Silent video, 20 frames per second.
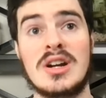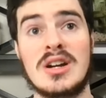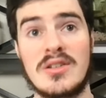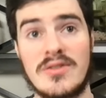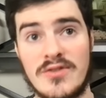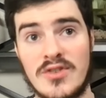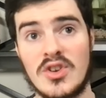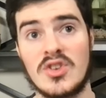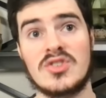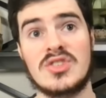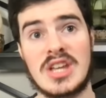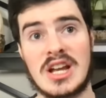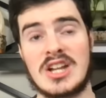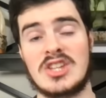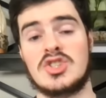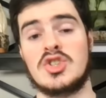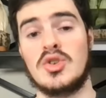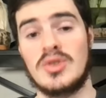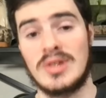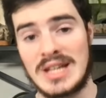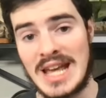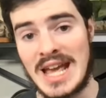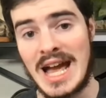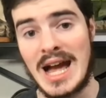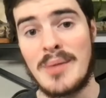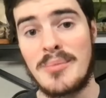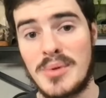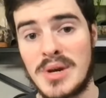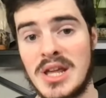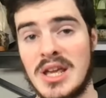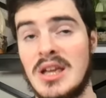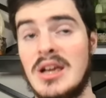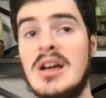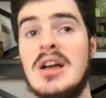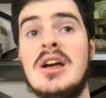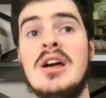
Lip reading: And it feels like it's only happening